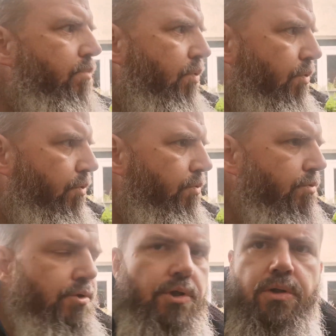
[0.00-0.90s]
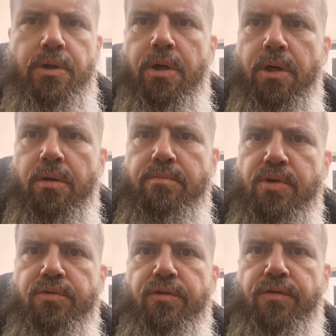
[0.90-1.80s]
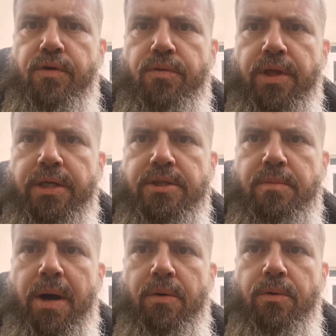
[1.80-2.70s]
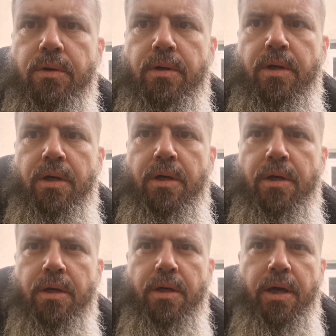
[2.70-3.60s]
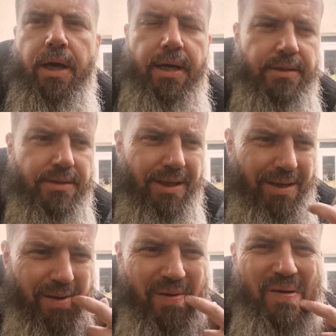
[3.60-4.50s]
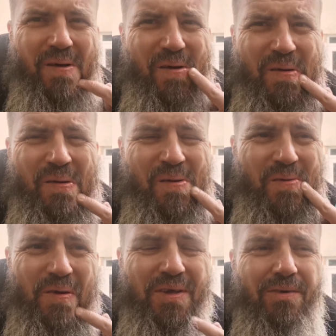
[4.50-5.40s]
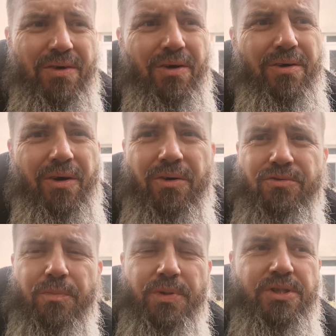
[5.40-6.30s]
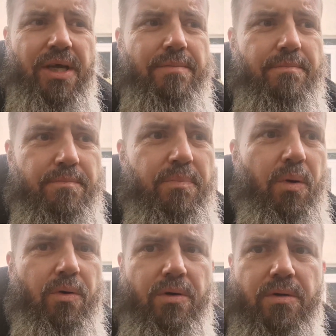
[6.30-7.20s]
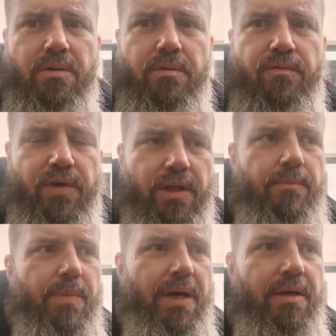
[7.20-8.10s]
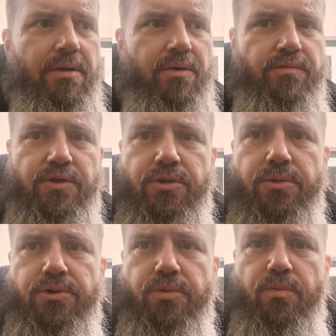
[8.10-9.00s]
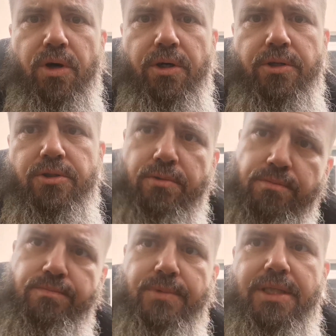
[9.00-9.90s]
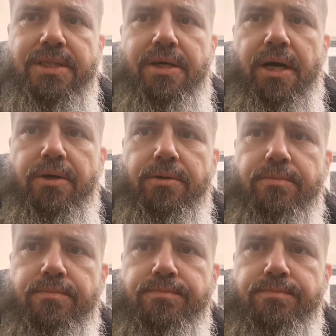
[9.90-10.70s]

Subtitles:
Pruned, moved a few things about, and still not 100%, but feeling better enough to do some work. So let's crack on.